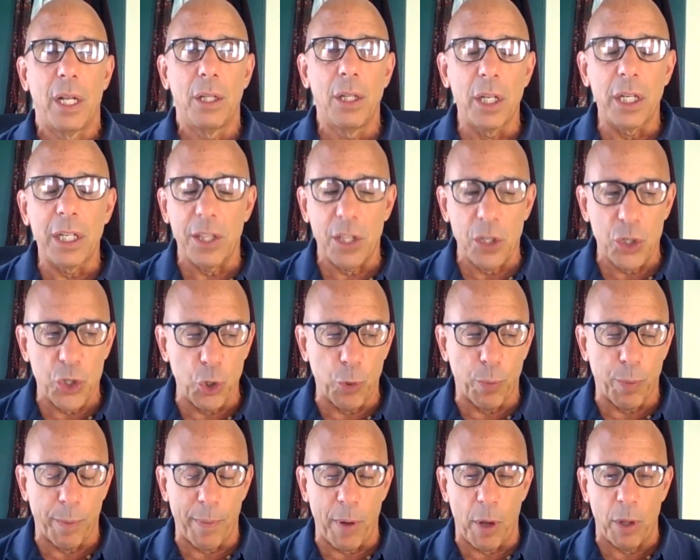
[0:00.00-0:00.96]
Look at the
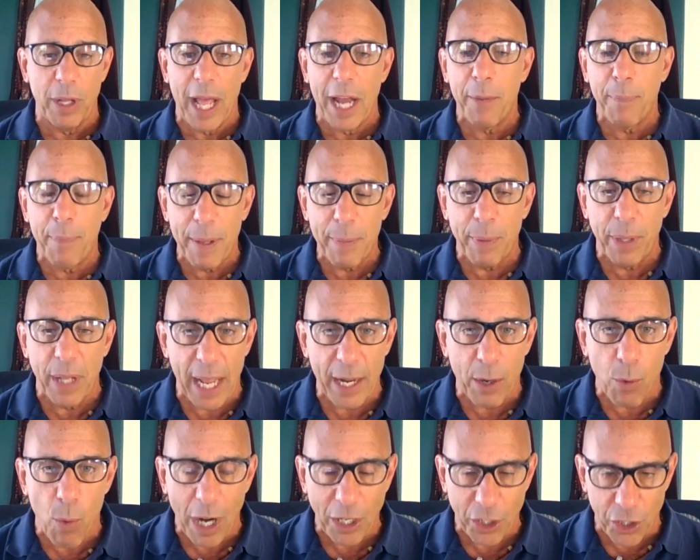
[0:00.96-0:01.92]
Super Bowl. A lot of people
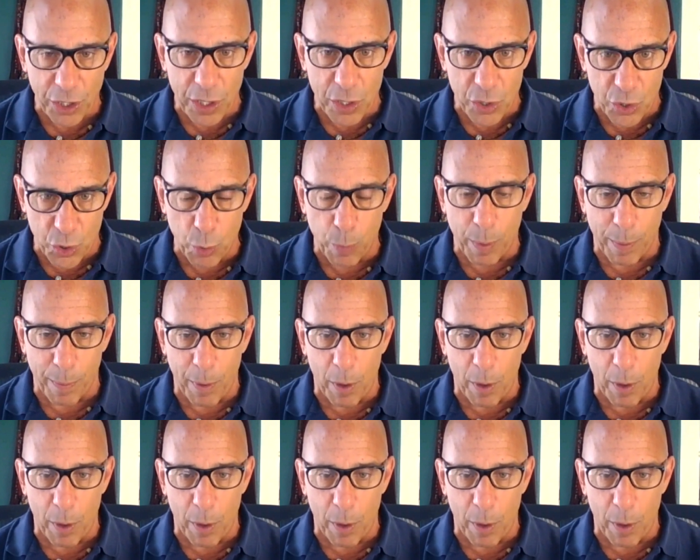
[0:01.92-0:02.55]
like watching the Super